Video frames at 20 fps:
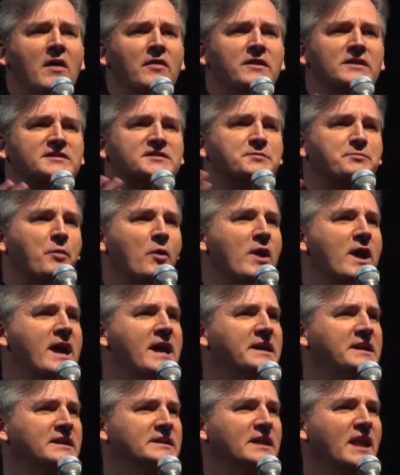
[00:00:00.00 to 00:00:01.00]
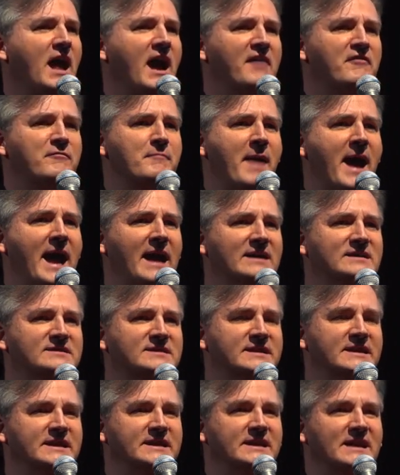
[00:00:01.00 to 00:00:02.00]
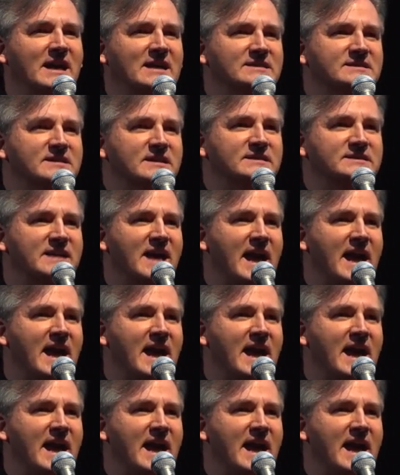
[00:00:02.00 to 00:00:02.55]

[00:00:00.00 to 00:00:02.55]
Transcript: The spread in Life magazine, and I said,